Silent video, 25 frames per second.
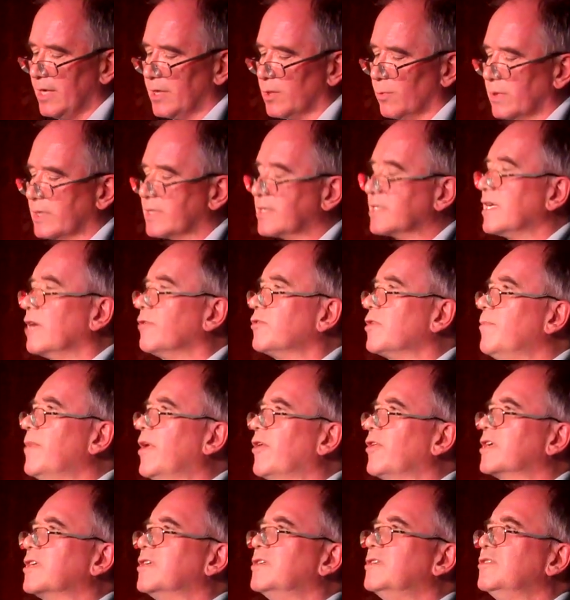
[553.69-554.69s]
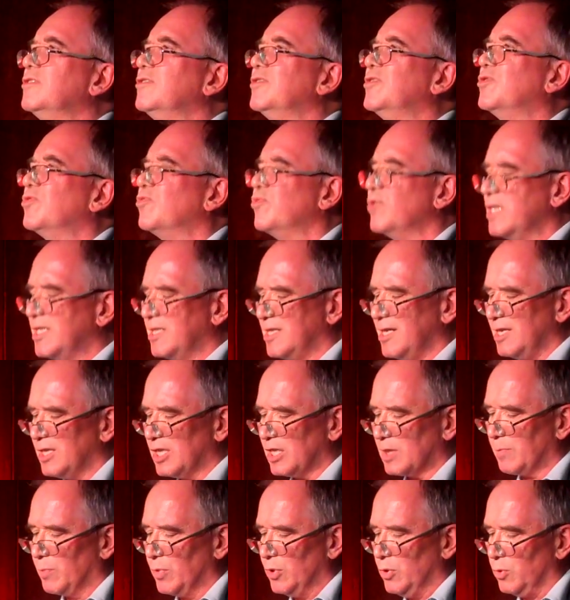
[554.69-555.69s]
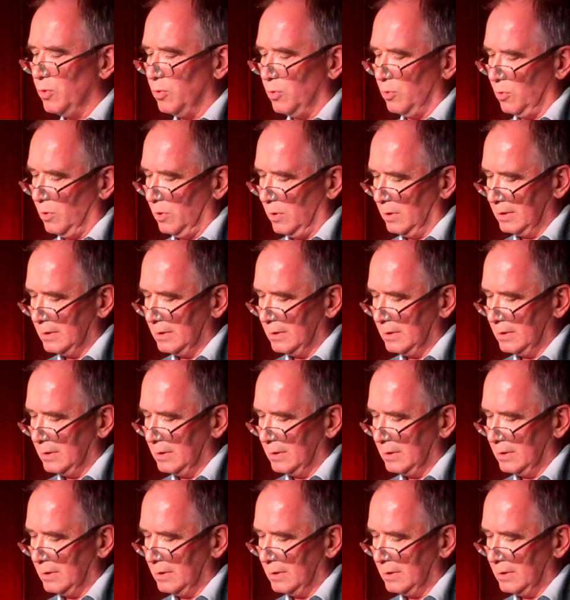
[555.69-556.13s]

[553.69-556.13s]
into a South American greasy spoon.